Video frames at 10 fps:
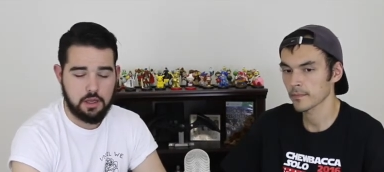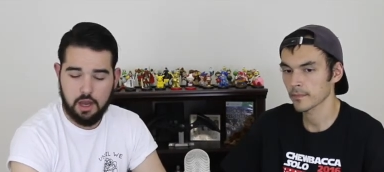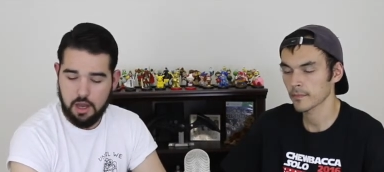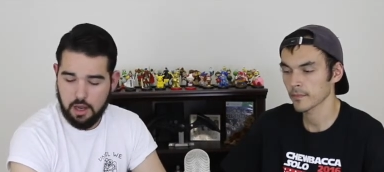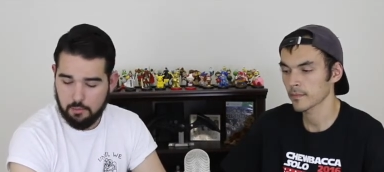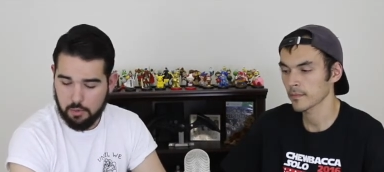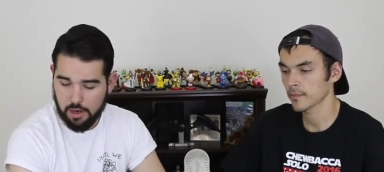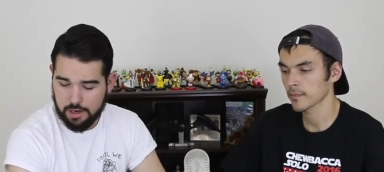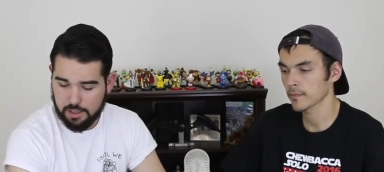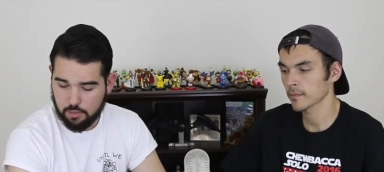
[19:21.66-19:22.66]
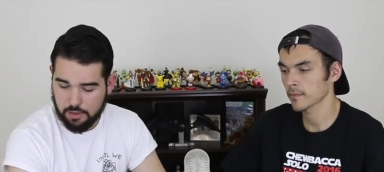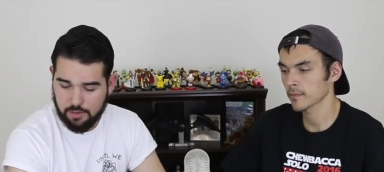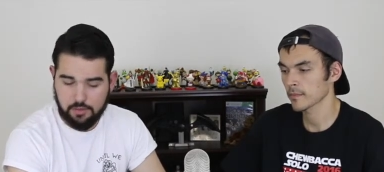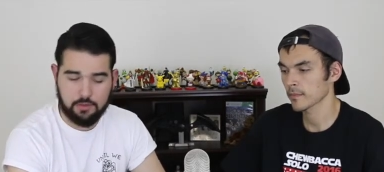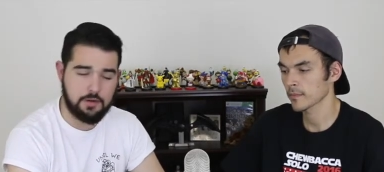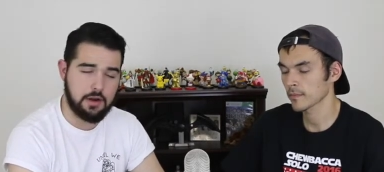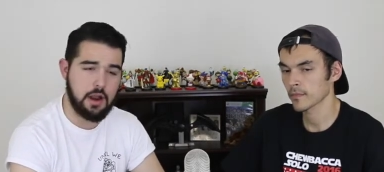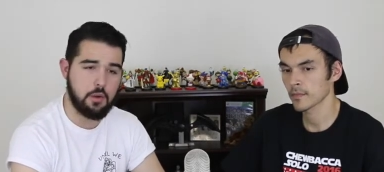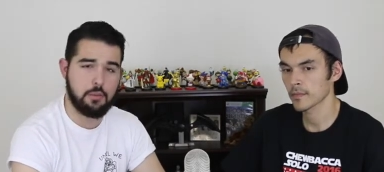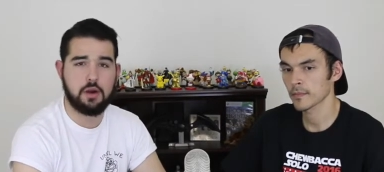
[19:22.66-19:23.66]
Speaker 1: Uh, but I guess we'll get everything figured
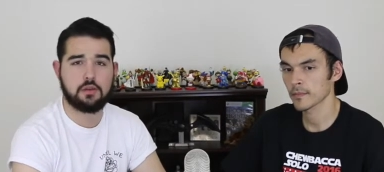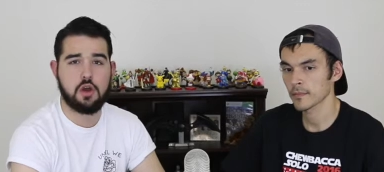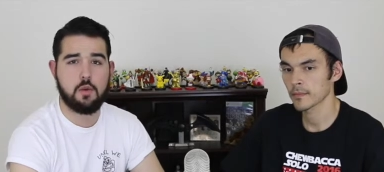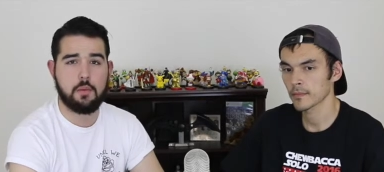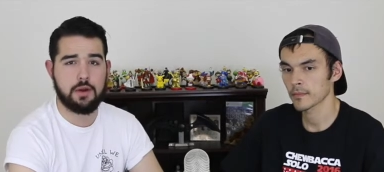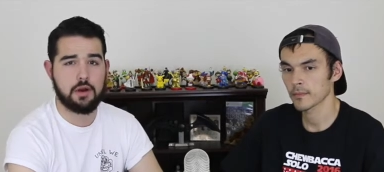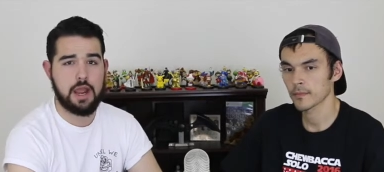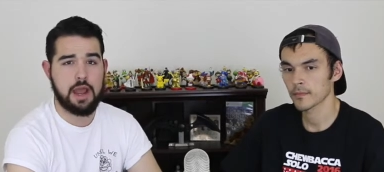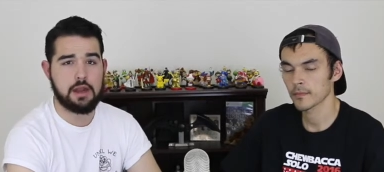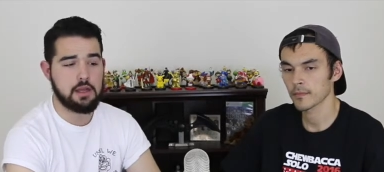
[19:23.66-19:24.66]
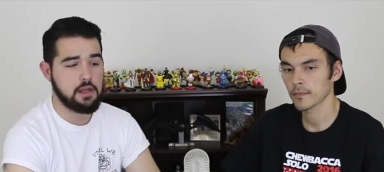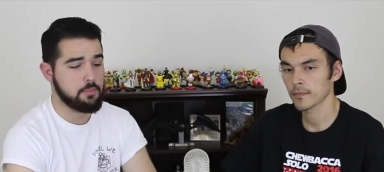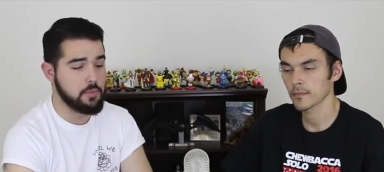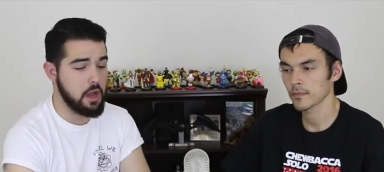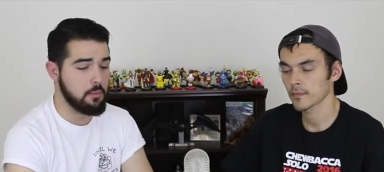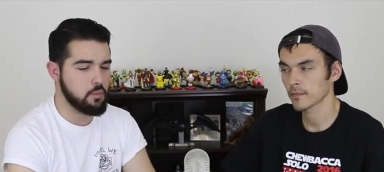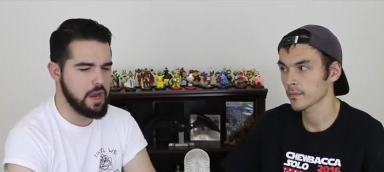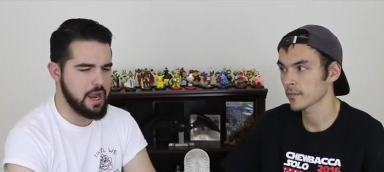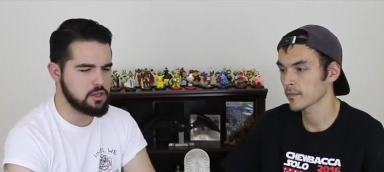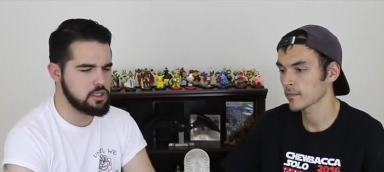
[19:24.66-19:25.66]
out with Periscope and Meerkat. Um,
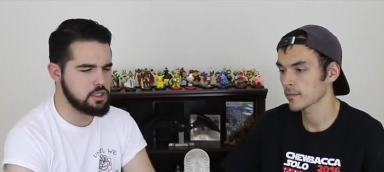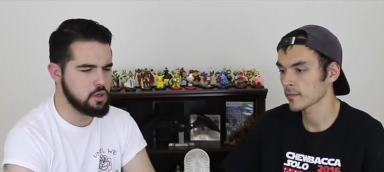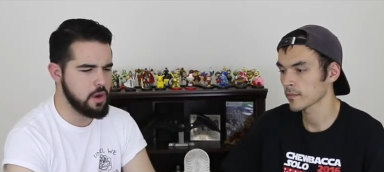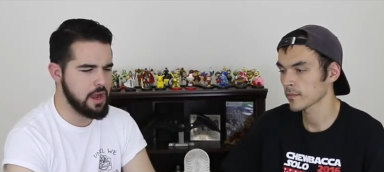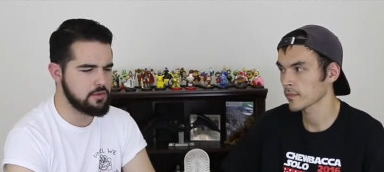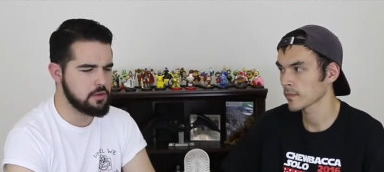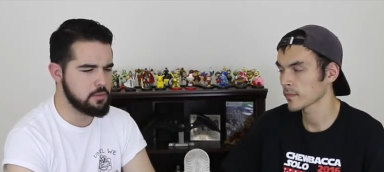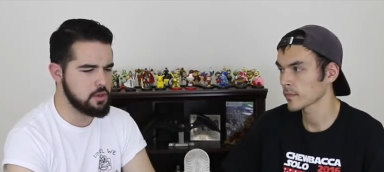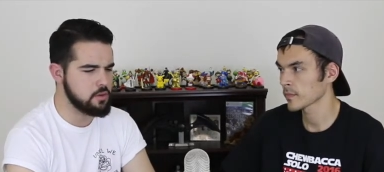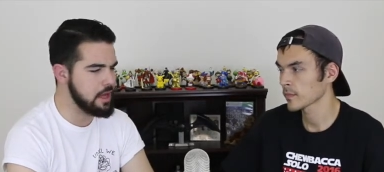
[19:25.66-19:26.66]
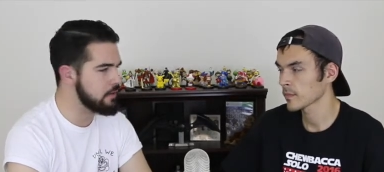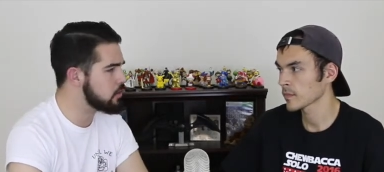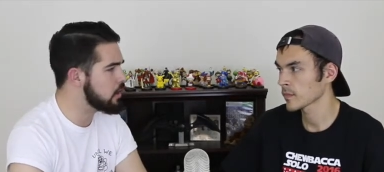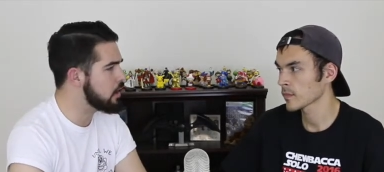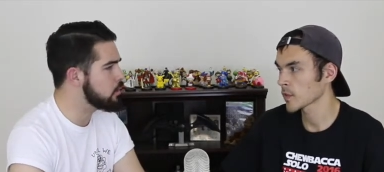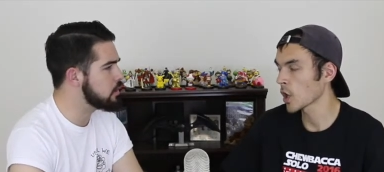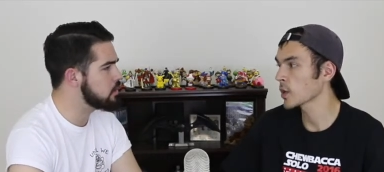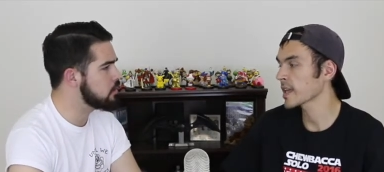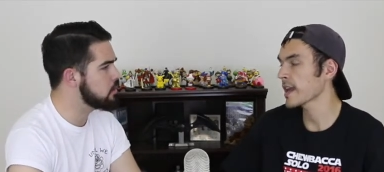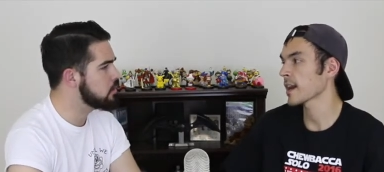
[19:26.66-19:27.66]
we actually do have some news after uh, we
Speaker 2: oh,
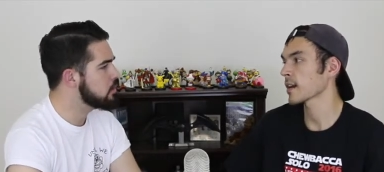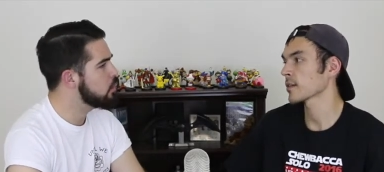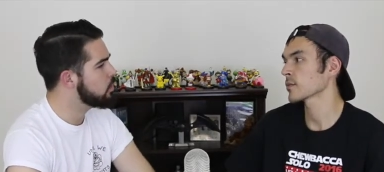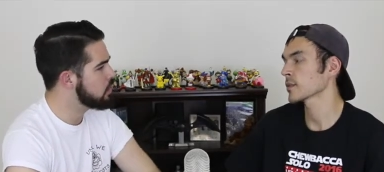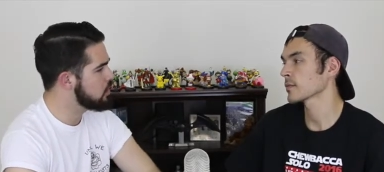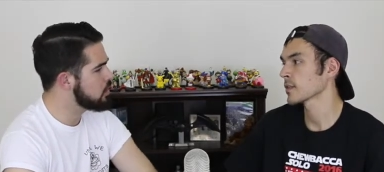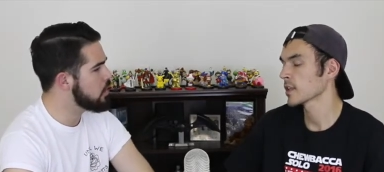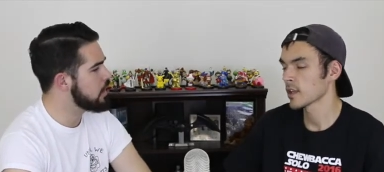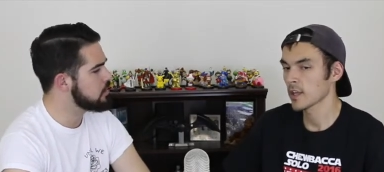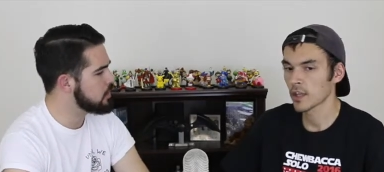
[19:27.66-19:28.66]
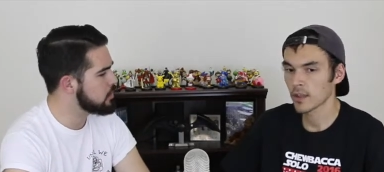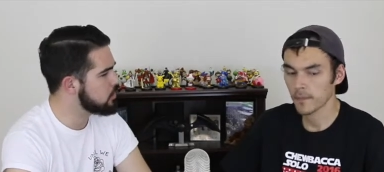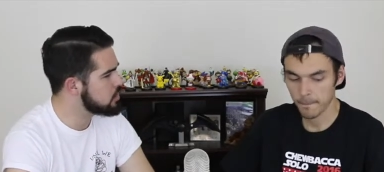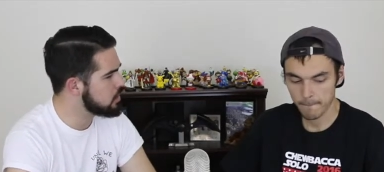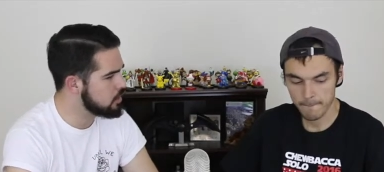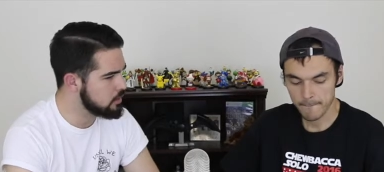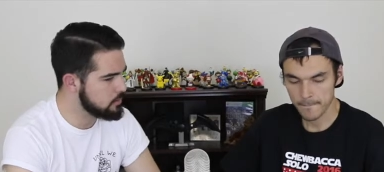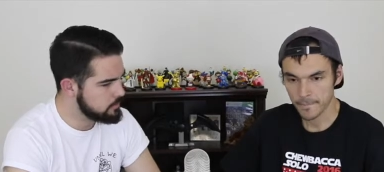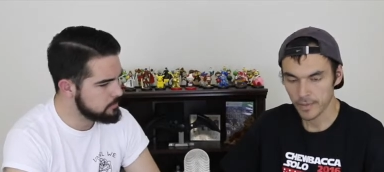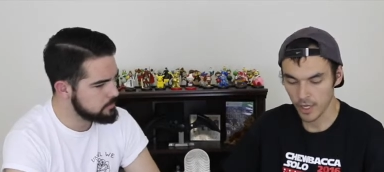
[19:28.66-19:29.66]
do. Oh, yeah. We, you can go ahead and tell you what you're going to do.
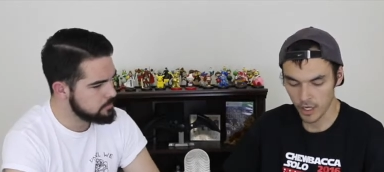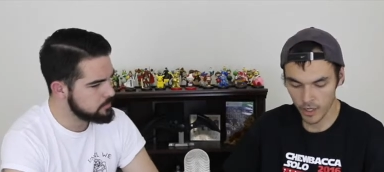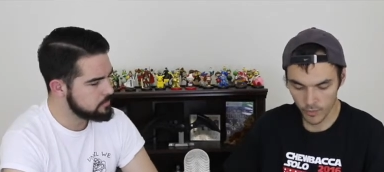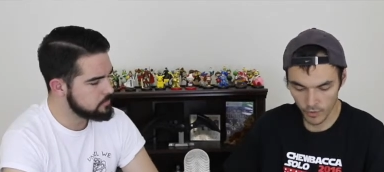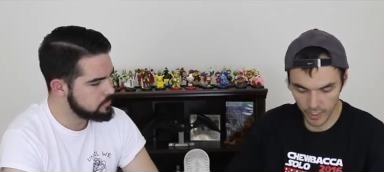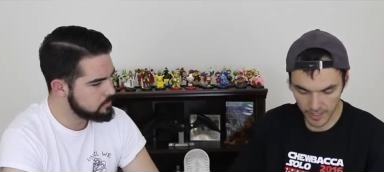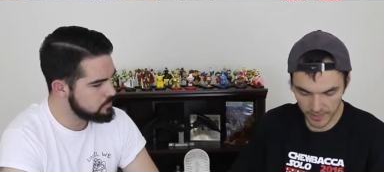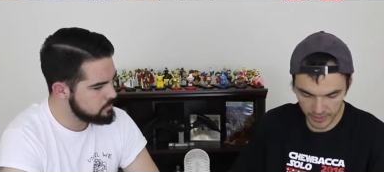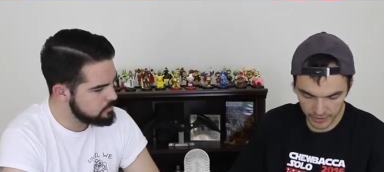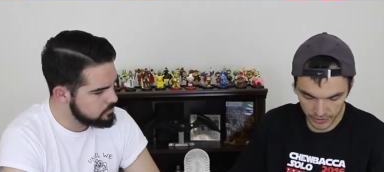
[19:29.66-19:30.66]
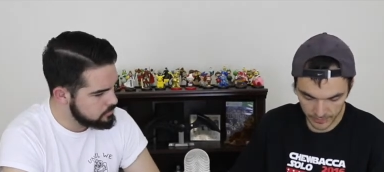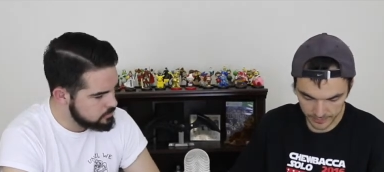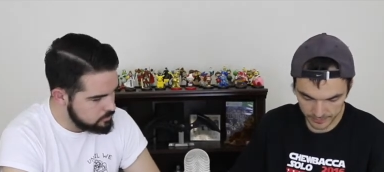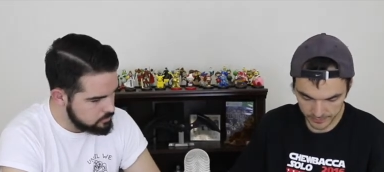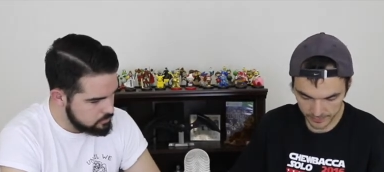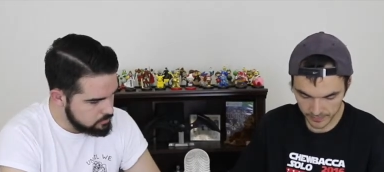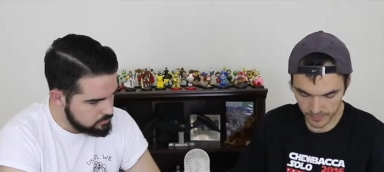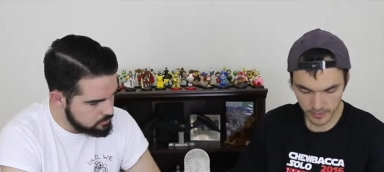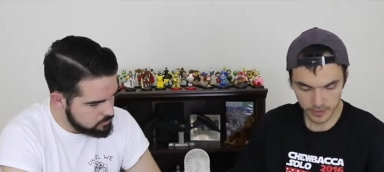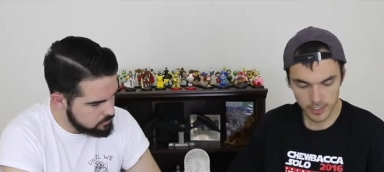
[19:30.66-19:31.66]
Um, well, what I'm going to do
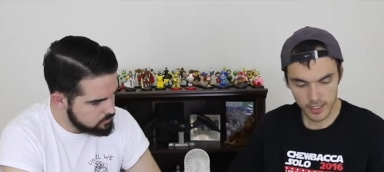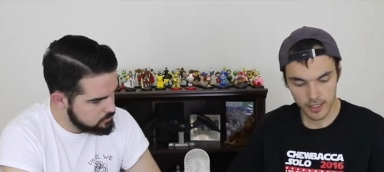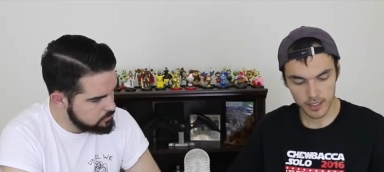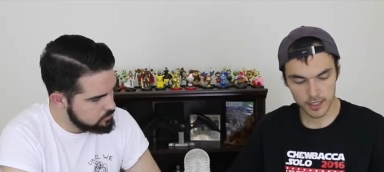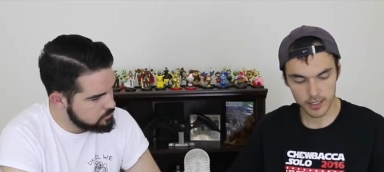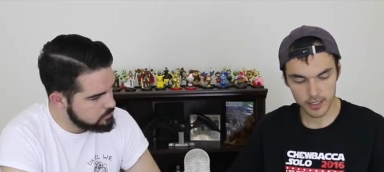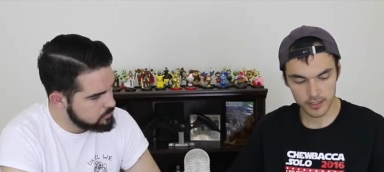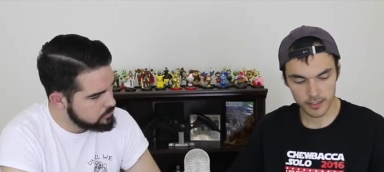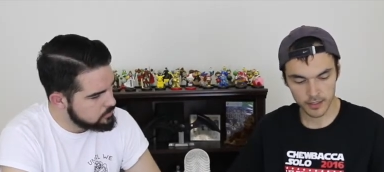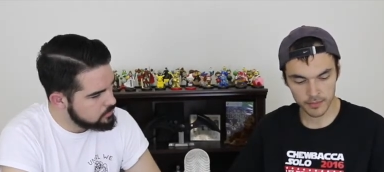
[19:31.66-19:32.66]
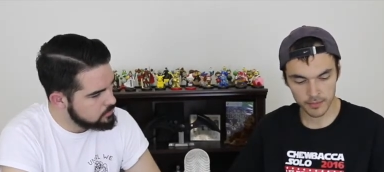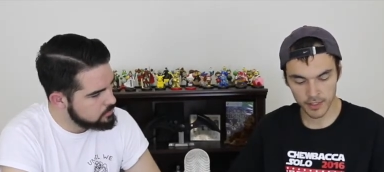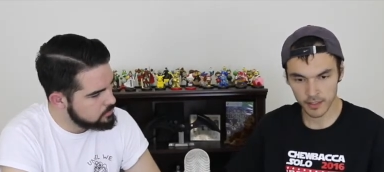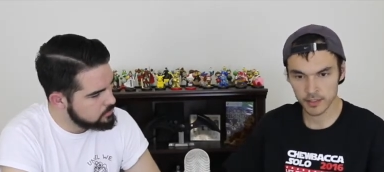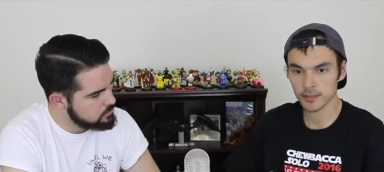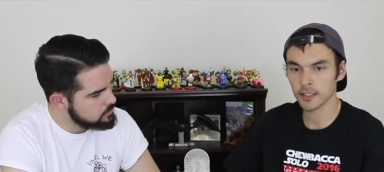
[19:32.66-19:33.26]
is I'm not going to